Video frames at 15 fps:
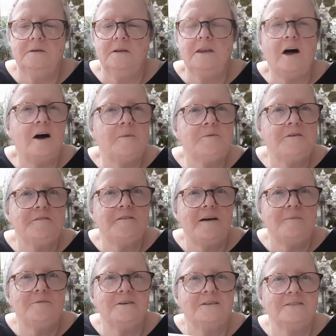Library
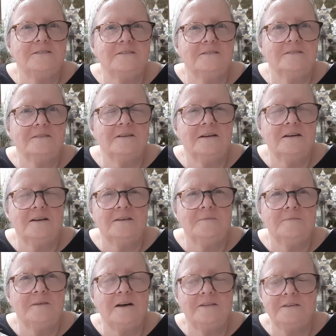fabric. I